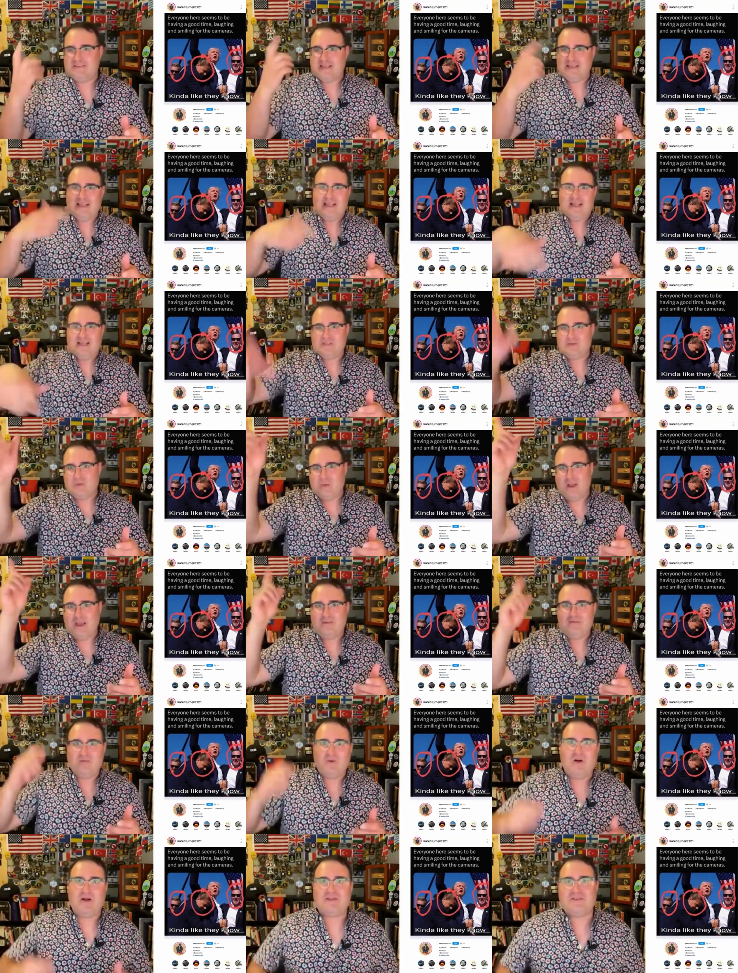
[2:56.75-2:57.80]
the guy's
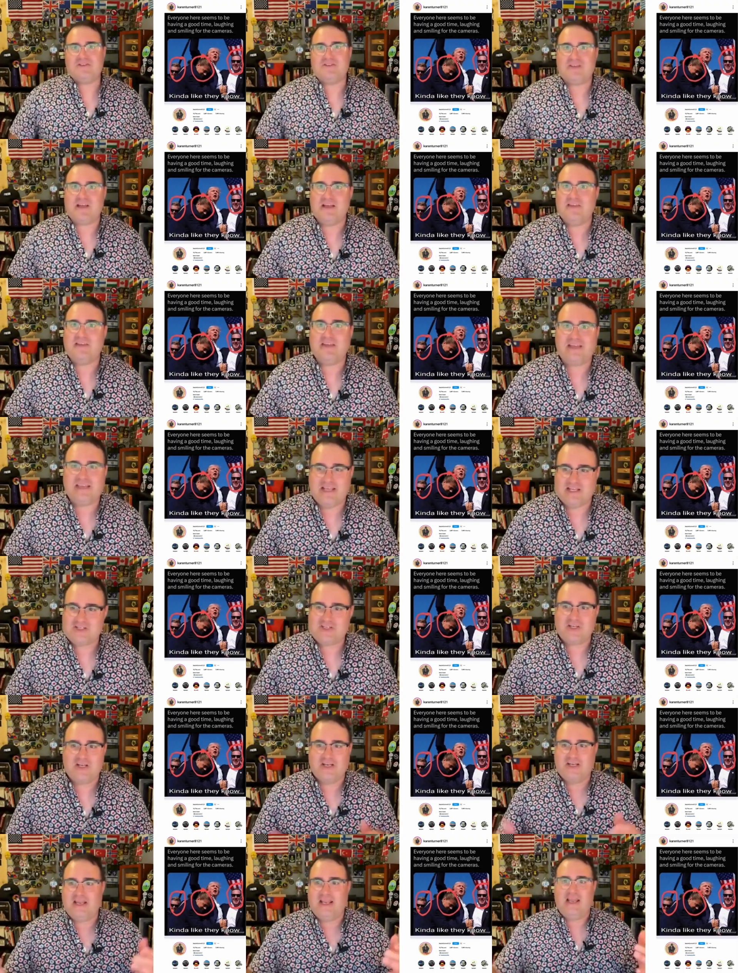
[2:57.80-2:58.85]
wife walks inside the
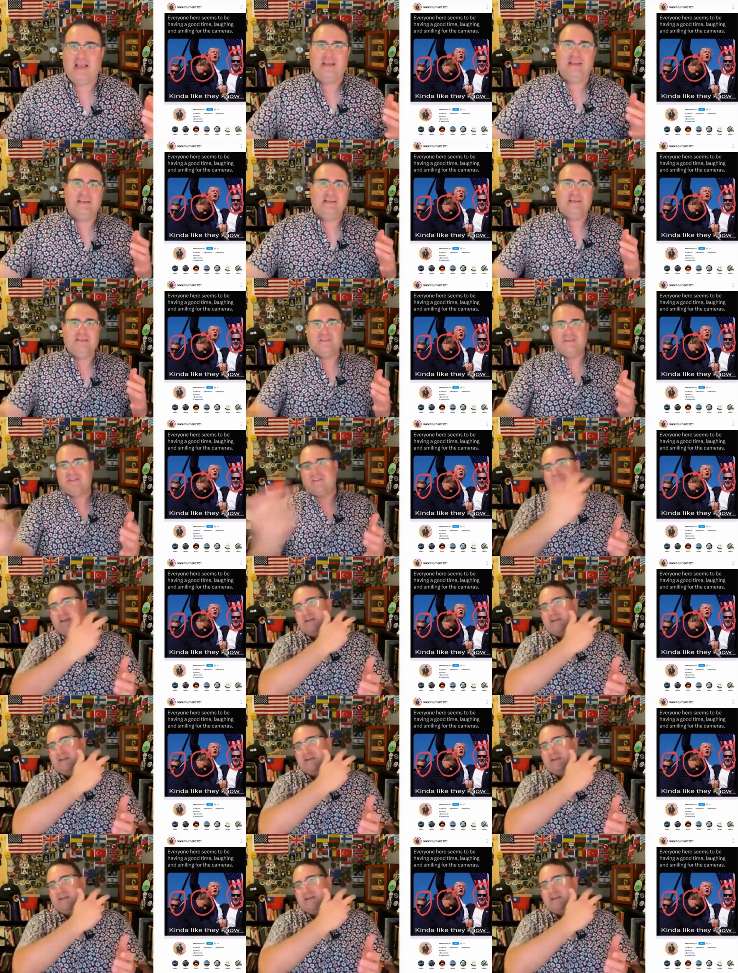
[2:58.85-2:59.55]
kitchen and is